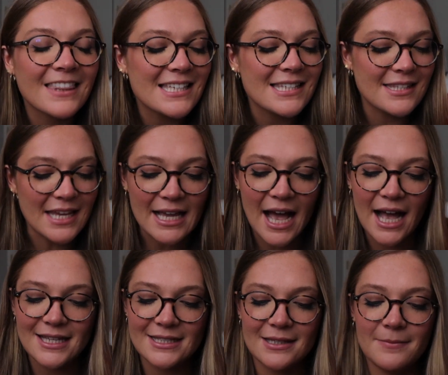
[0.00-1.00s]
This is it,
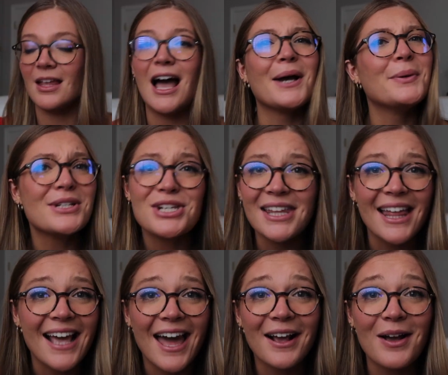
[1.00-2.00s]
guys. I wish I
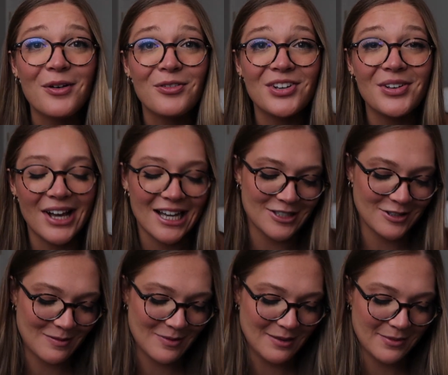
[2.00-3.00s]
like had a code for you guys or
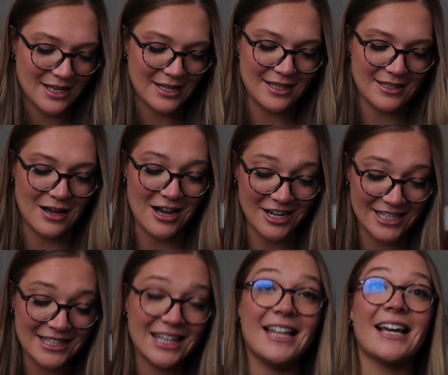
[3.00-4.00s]
something, because
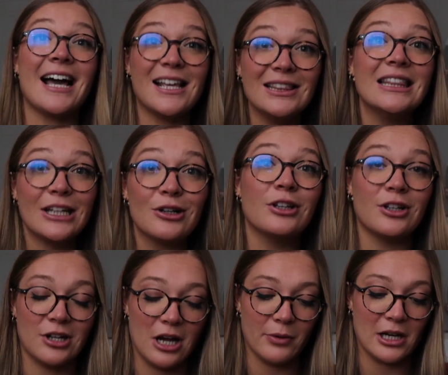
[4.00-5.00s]
honestly, like I literally
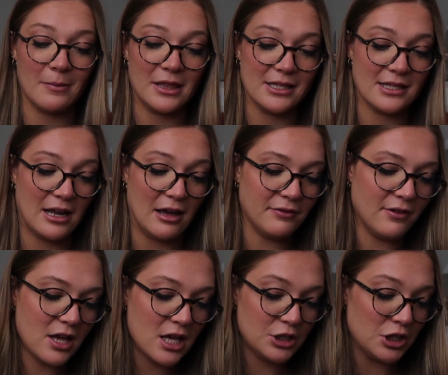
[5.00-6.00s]
could not recommend this enough.
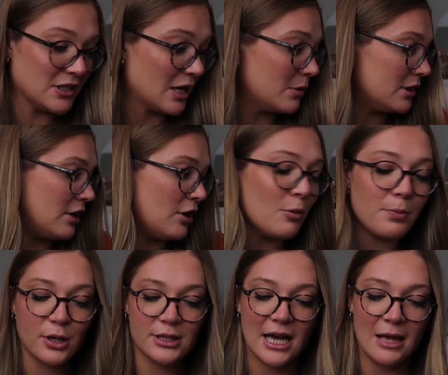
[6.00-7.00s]
Just like with the
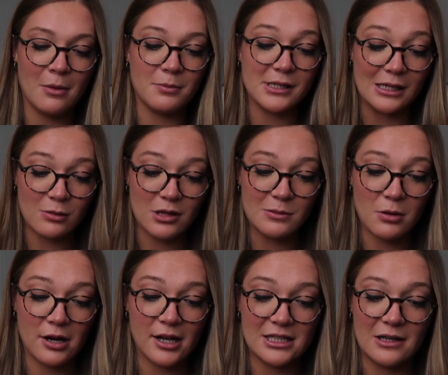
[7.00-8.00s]
notebooks, I'm obsessed with this
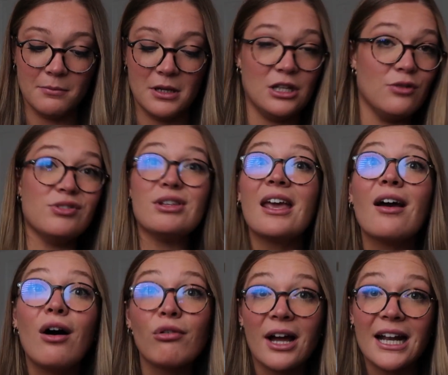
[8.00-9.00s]
product. I've been using it
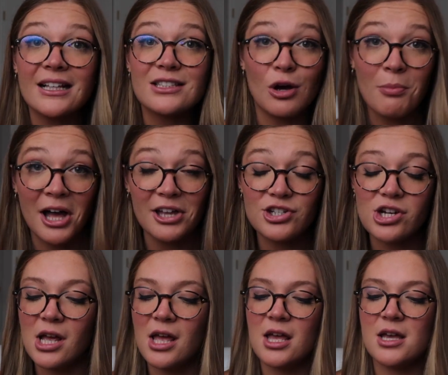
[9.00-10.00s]
already so much
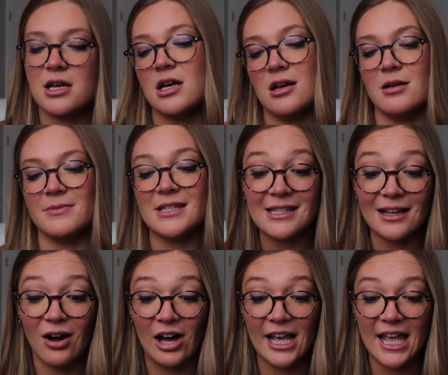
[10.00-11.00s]
since I got